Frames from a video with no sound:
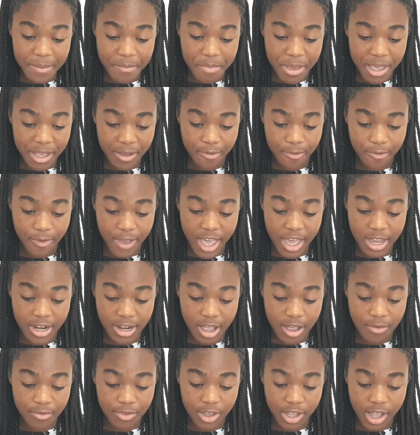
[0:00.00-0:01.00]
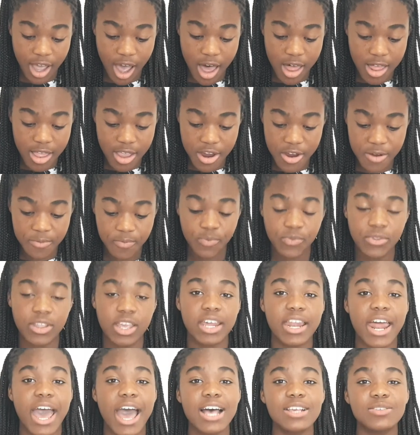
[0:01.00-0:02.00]
big fan of the color.
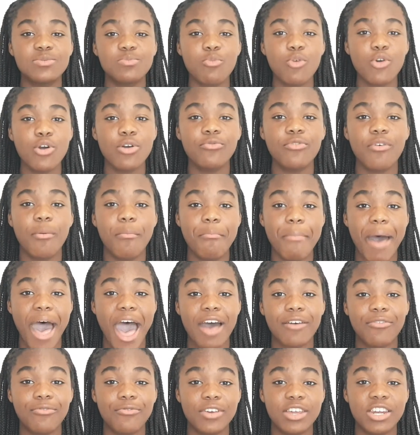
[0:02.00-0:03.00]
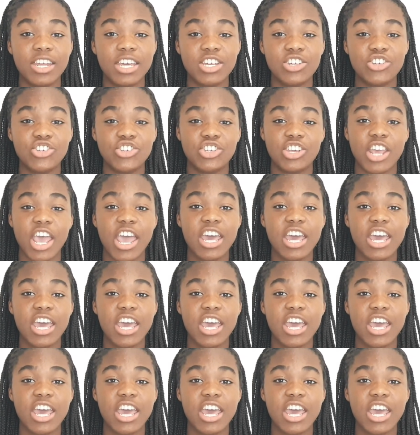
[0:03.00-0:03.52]
It has more of a matte finish